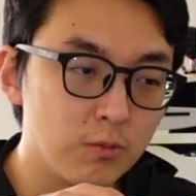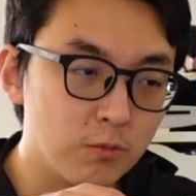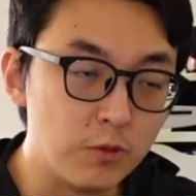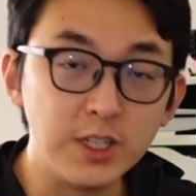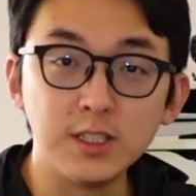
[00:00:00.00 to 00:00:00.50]

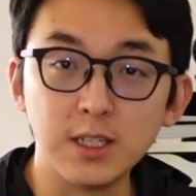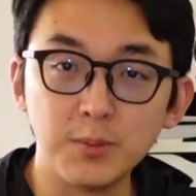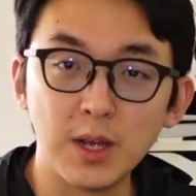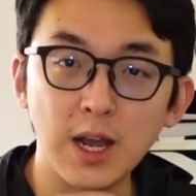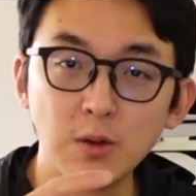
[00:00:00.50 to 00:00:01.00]
reasoning
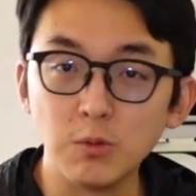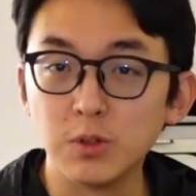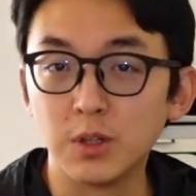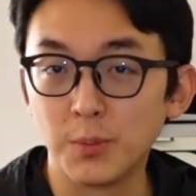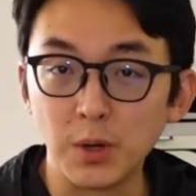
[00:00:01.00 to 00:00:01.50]
behind
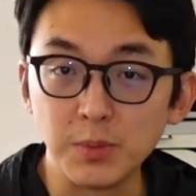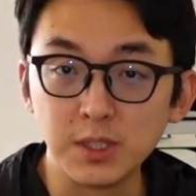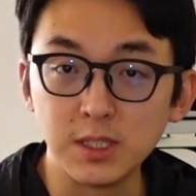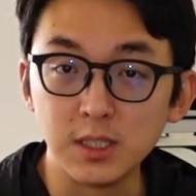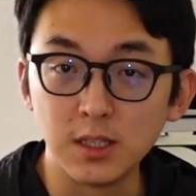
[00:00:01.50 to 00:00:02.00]
the
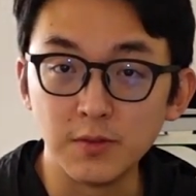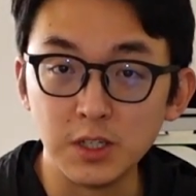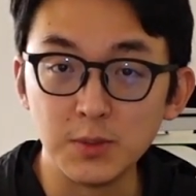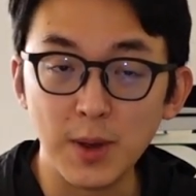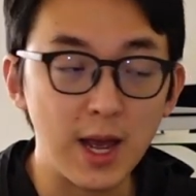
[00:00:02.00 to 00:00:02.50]
purposes of
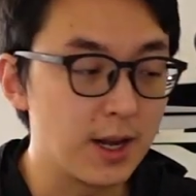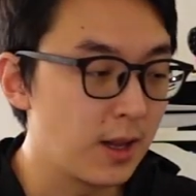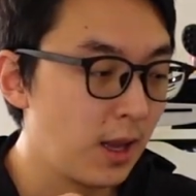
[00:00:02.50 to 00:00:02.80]
each bag.